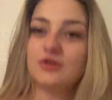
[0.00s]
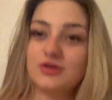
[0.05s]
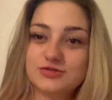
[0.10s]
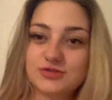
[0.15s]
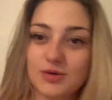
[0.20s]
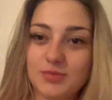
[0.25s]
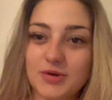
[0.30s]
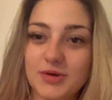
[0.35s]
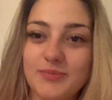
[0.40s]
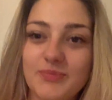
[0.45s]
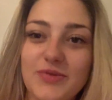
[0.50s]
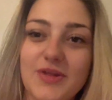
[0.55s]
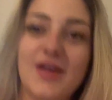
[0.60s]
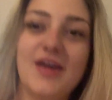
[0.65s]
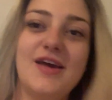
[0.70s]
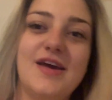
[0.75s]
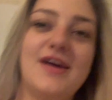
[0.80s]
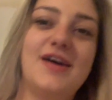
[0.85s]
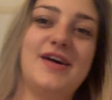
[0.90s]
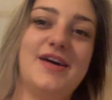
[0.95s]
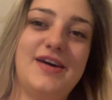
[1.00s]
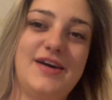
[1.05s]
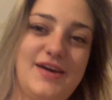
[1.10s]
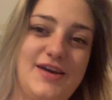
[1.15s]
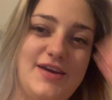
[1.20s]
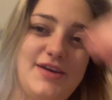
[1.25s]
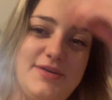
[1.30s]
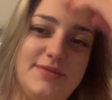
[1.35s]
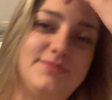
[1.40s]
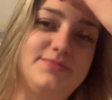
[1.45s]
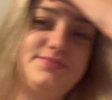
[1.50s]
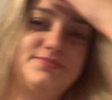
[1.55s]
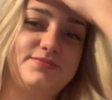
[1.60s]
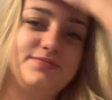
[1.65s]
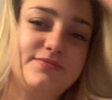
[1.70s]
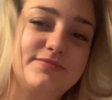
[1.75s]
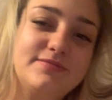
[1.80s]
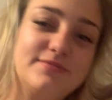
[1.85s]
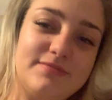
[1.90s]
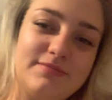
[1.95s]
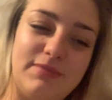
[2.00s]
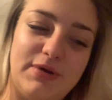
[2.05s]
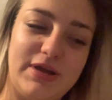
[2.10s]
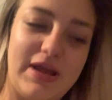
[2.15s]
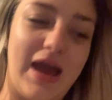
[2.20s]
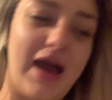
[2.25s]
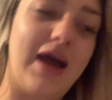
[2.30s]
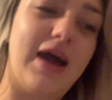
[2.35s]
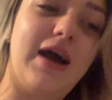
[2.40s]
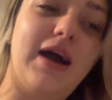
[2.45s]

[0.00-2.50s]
got a top on. Um, but yeah,